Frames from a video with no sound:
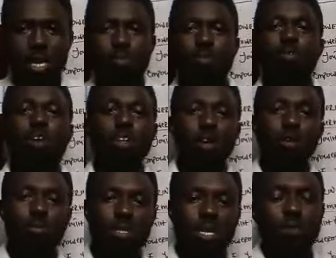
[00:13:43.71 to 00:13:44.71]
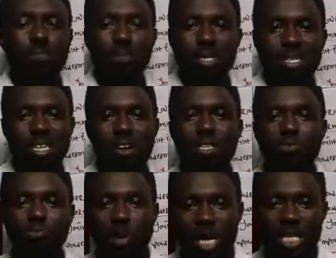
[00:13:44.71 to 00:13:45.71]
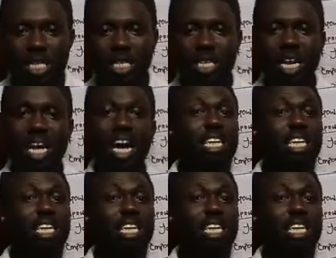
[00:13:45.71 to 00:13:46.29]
Before it comes down, you put it down in writing,